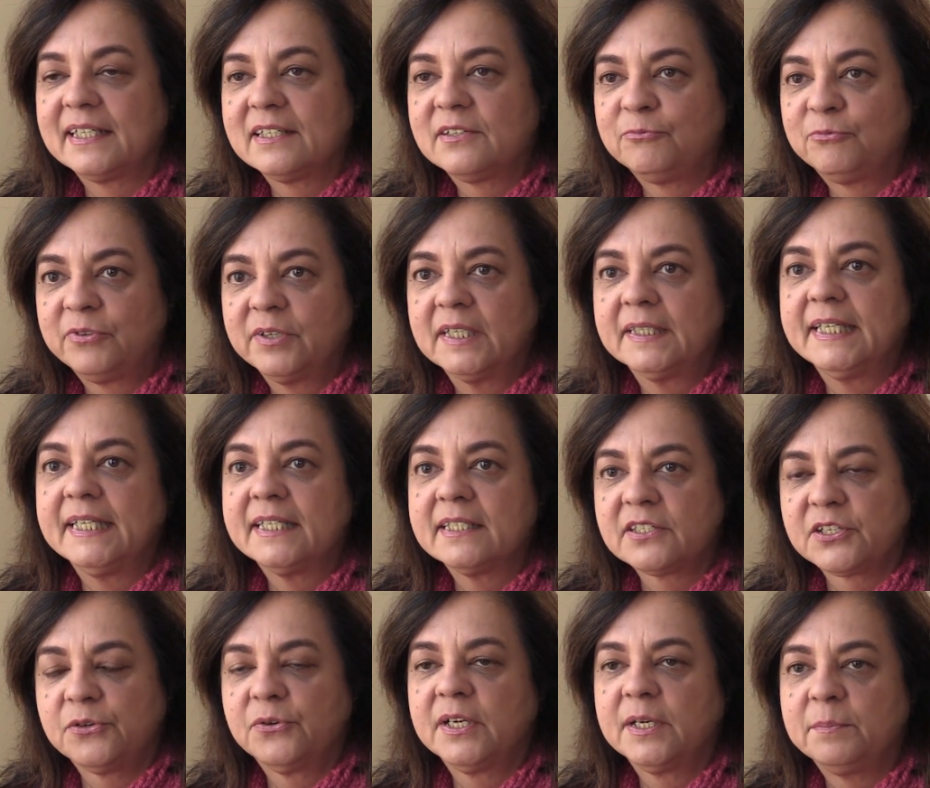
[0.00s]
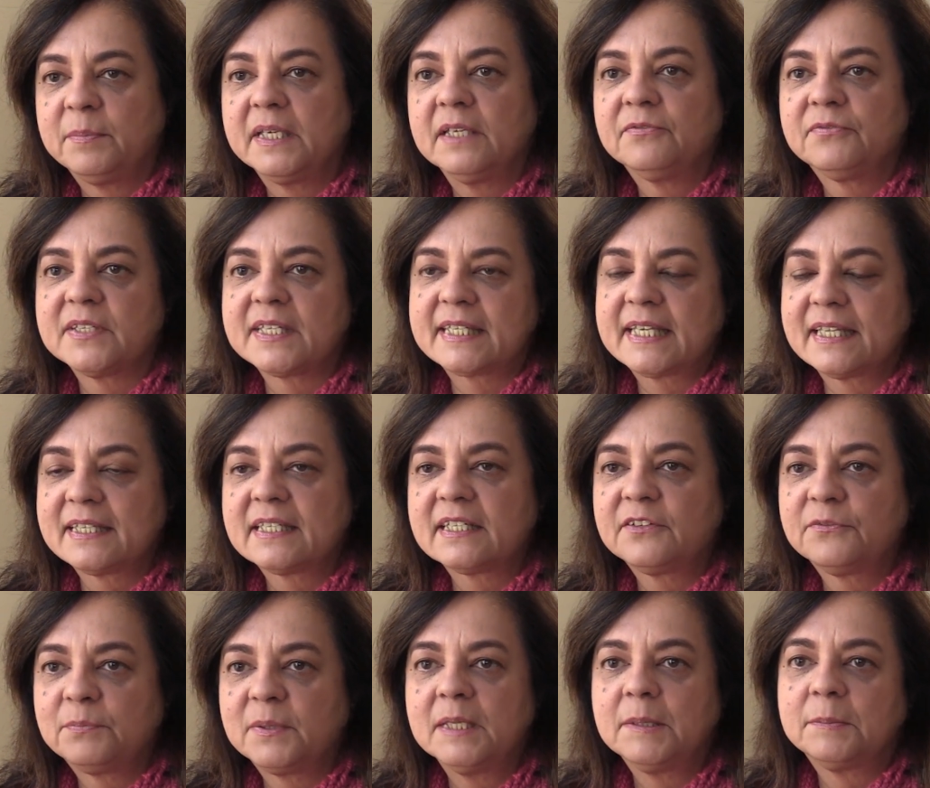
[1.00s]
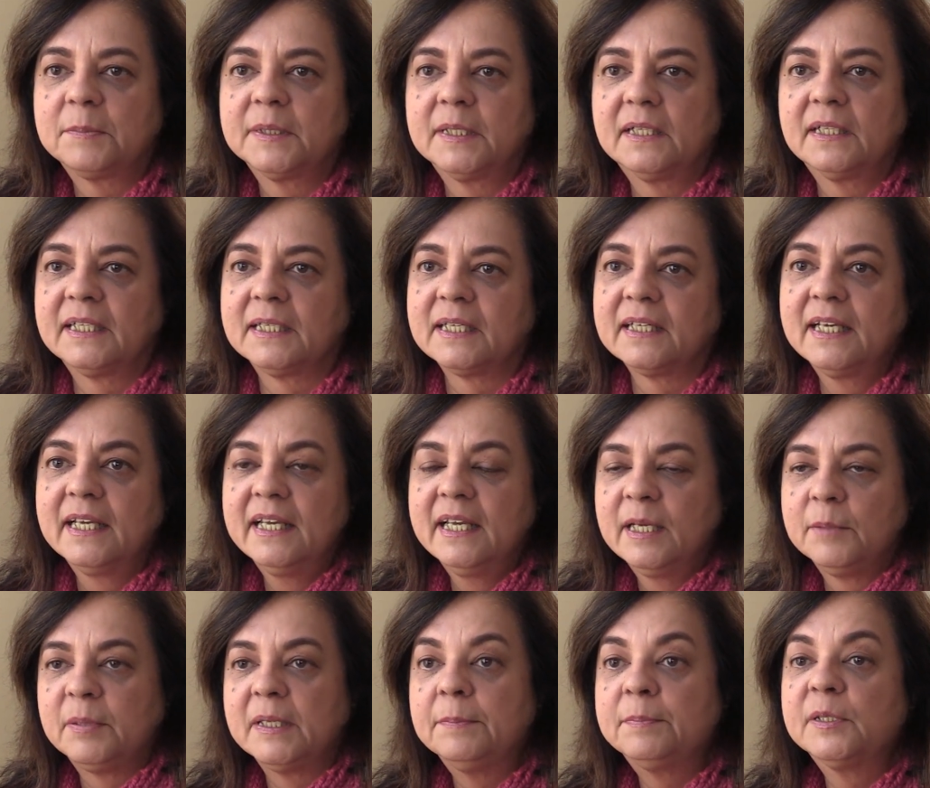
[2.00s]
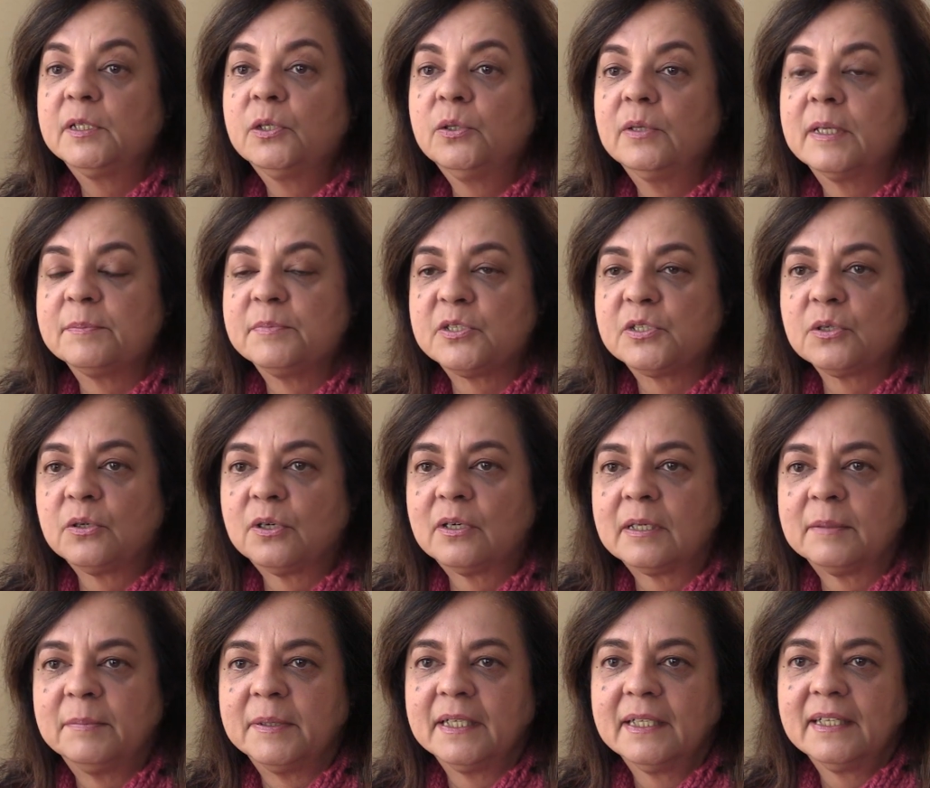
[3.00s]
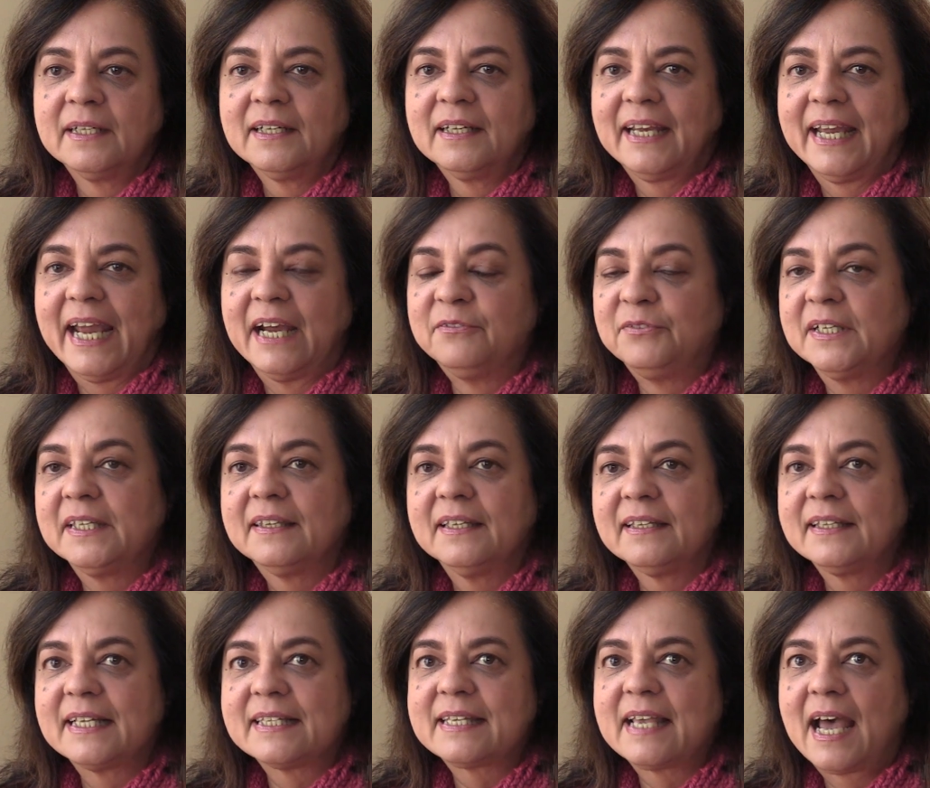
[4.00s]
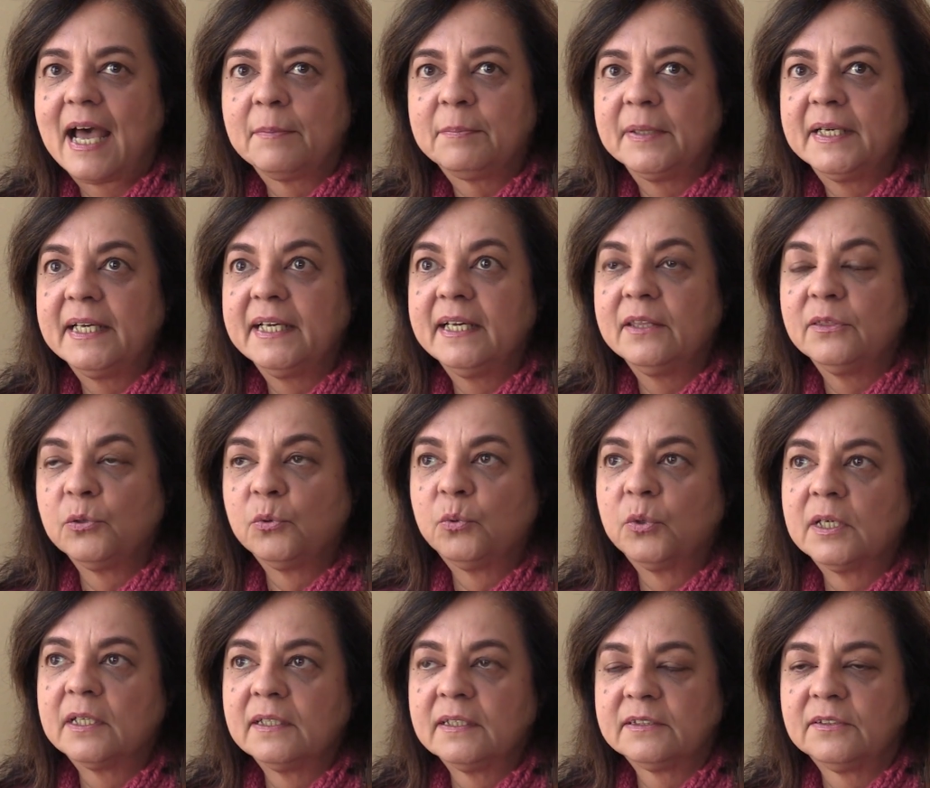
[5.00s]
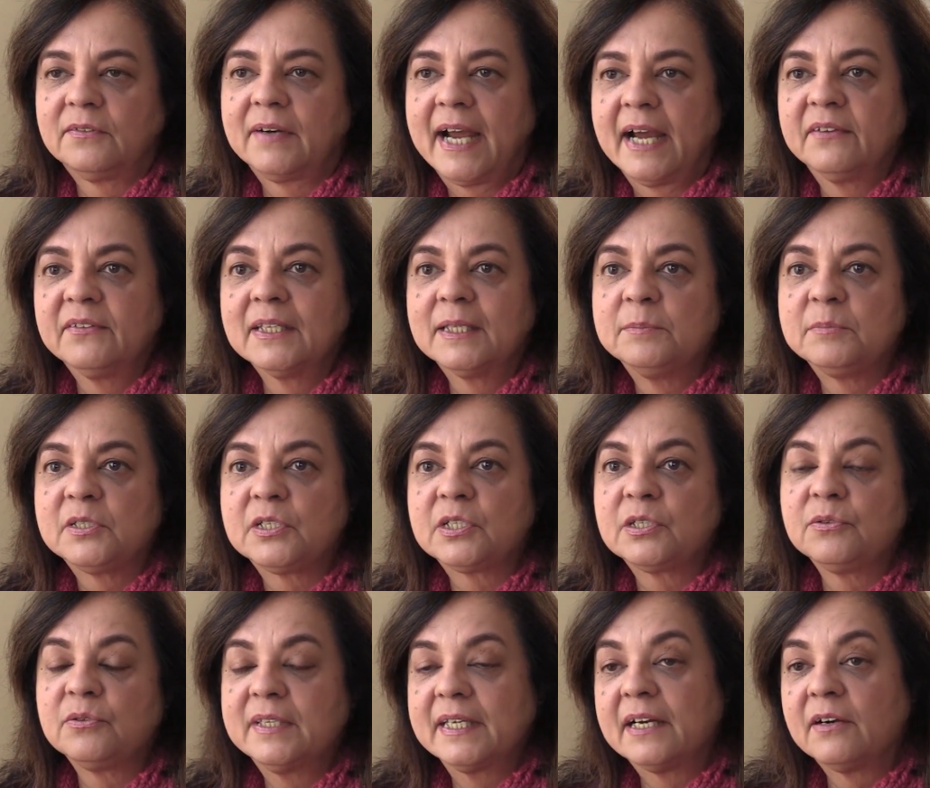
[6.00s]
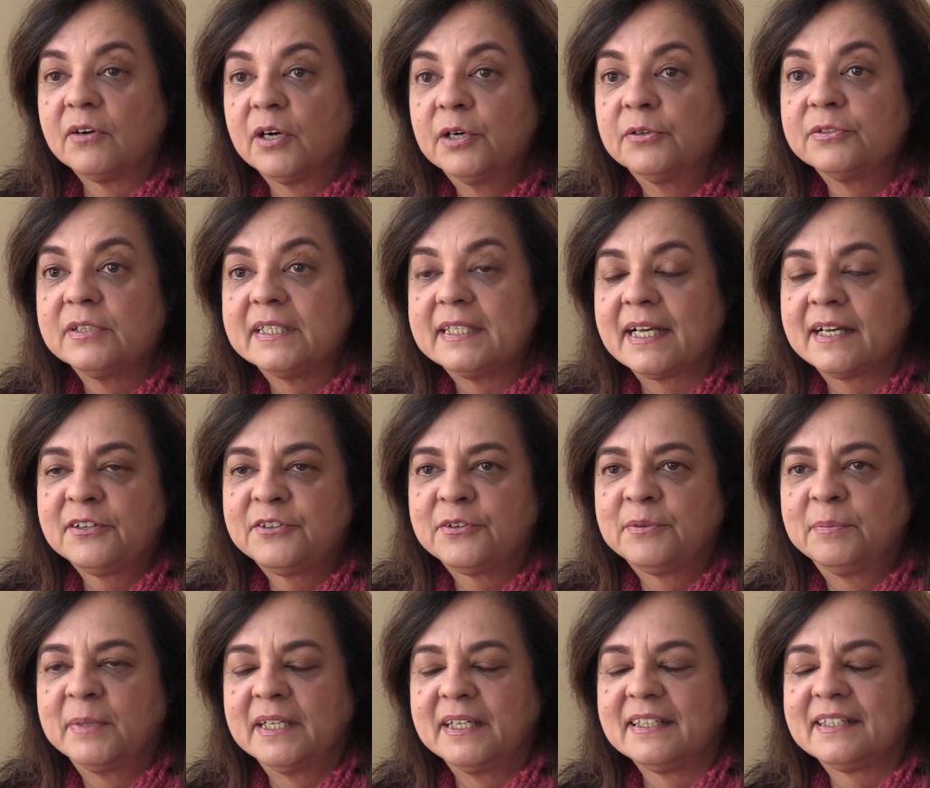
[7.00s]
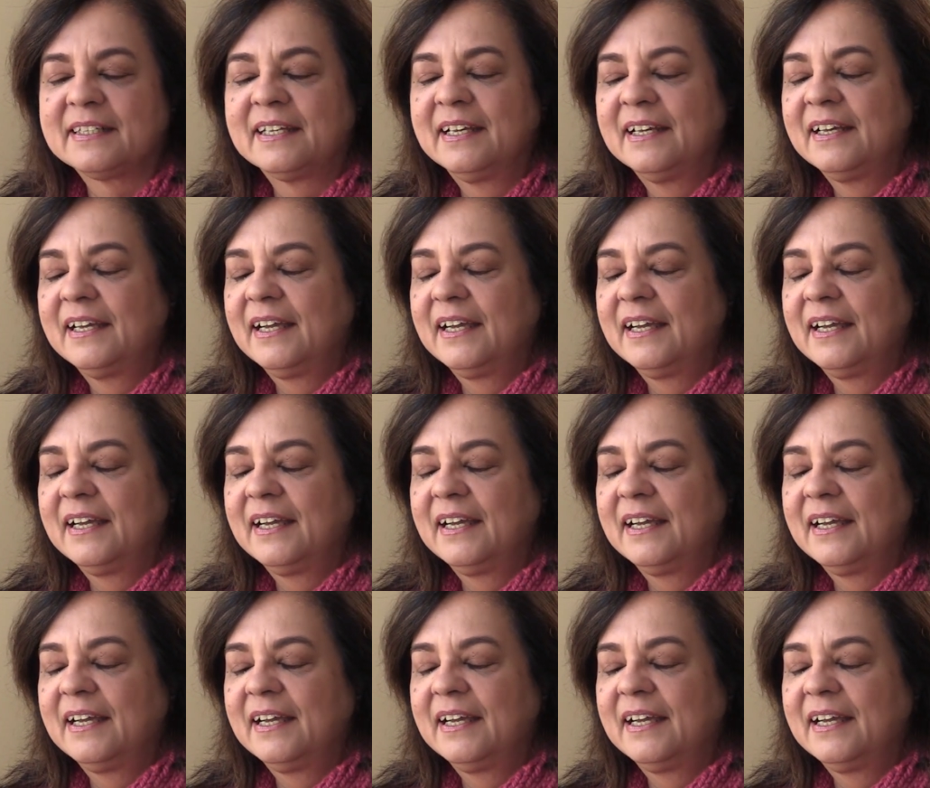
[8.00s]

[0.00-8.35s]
It really is going to be for sensitive people and people who absorb everything that's happening in the world around them to their own detriment.